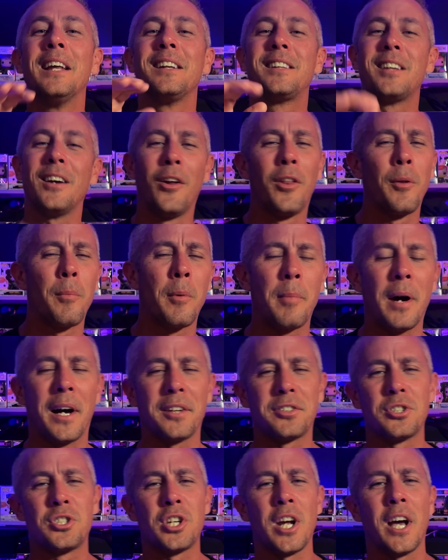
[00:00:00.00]
tell them
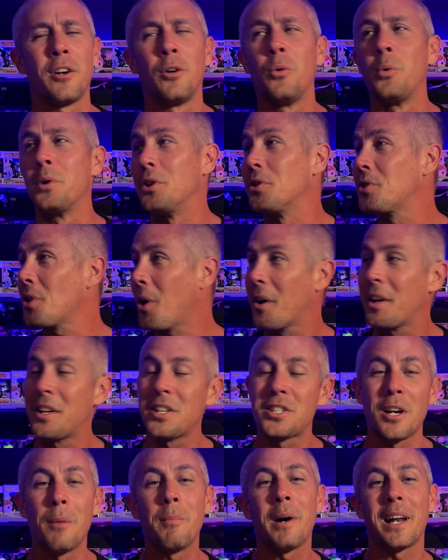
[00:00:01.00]
about the channel. When you're talking to
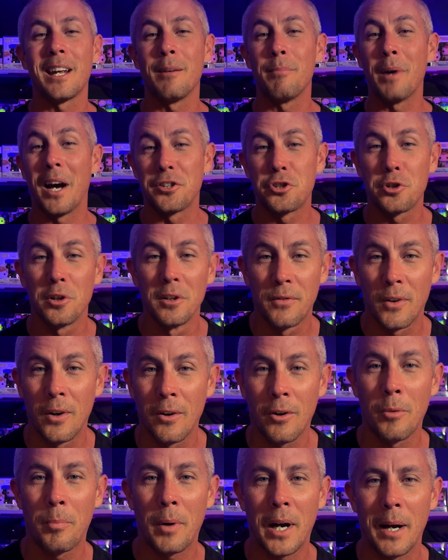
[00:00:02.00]
somebody about your
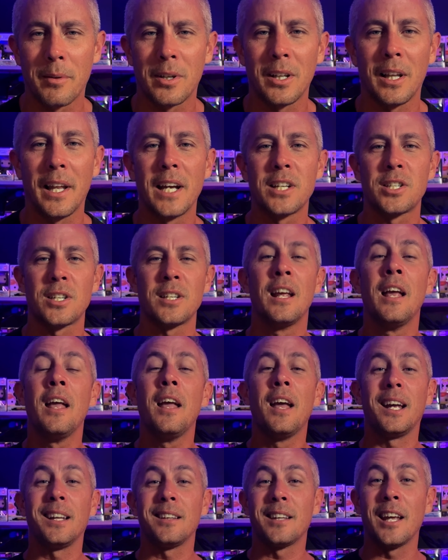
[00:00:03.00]
Funko Pop collection
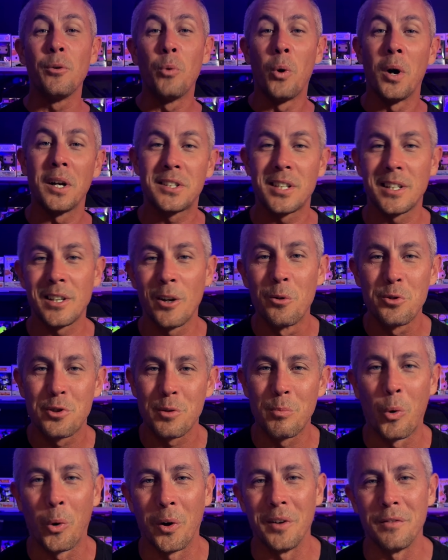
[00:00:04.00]
and they want to know
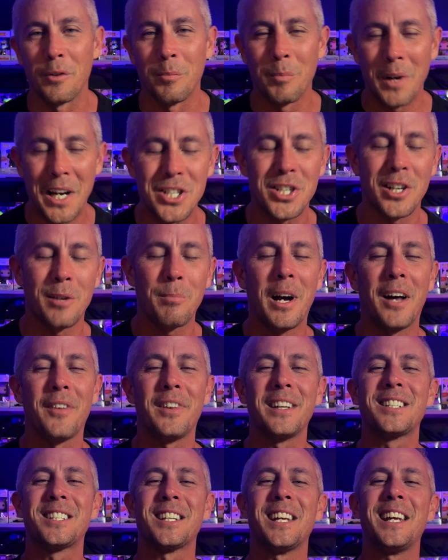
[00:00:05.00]
some more information about
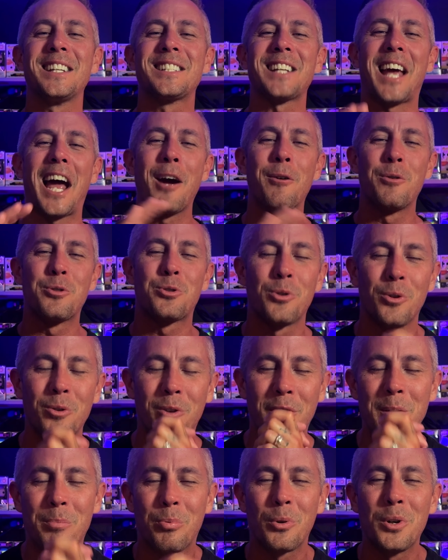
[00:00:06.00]
these things, I would
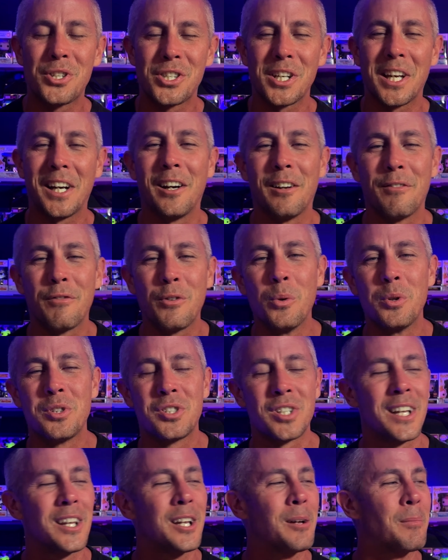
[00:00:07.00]
truly appreciate it if you would
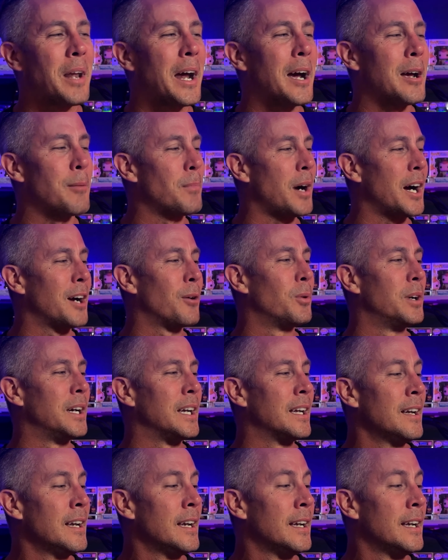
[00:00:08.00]
send them my way.